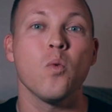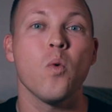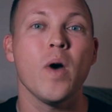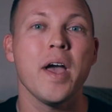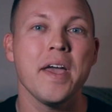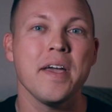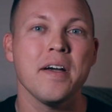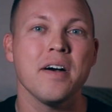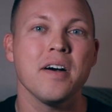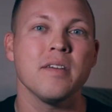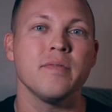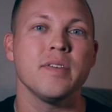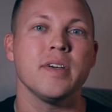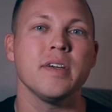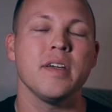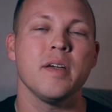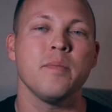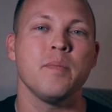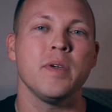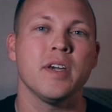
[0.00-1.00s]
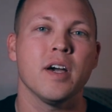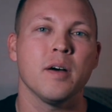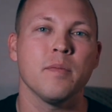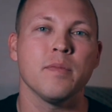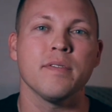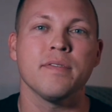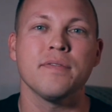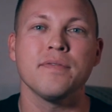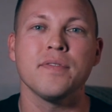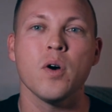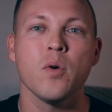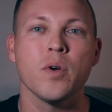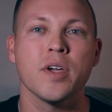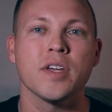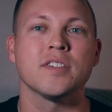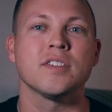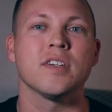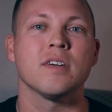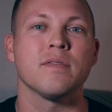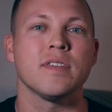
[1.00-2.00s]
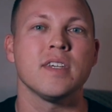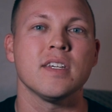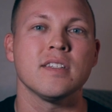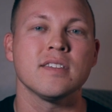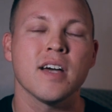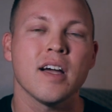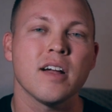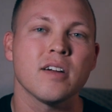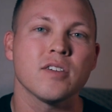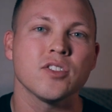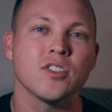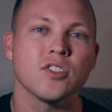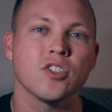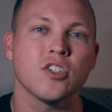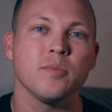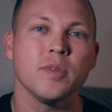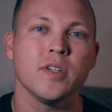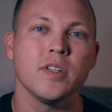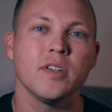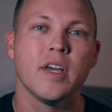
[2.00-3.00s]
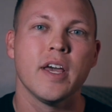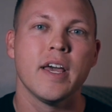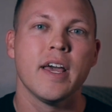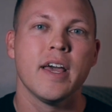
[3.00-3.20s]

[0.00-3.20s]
way of it and become the focus of the entire sermon.